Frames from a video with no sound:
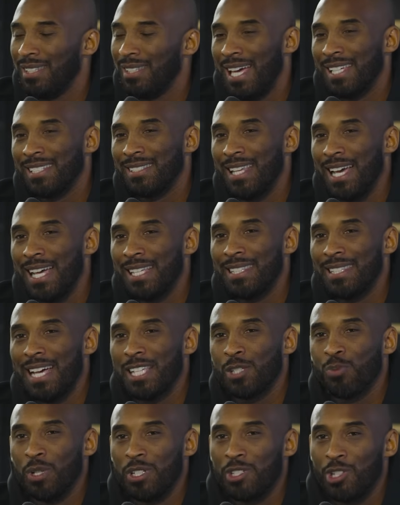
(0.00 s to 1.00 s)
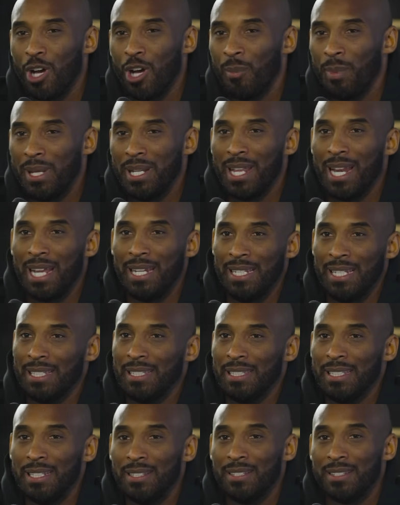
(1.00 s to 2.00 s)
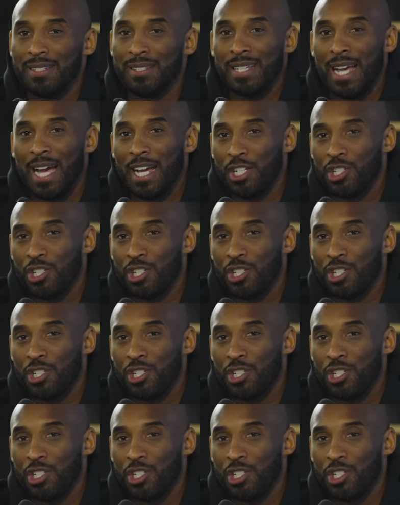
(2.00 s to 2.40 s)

That's what taught me that I need to lead the design